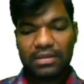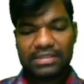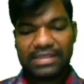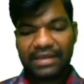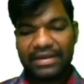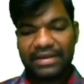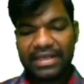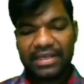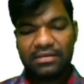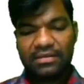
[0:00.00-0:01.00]

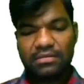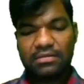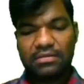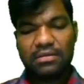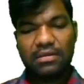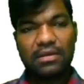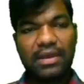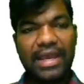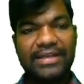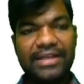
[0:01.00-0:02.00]
17,
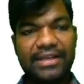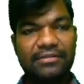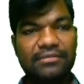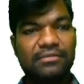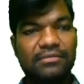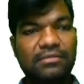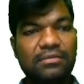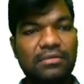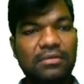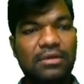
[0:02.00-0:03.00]
18.
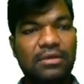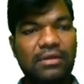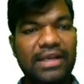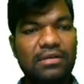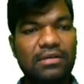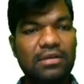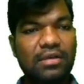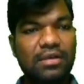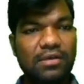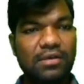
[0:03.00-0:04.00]
Right?
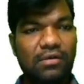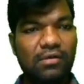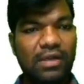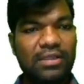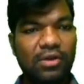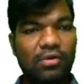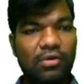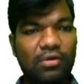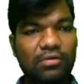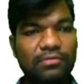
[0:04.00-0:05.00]
So run the code.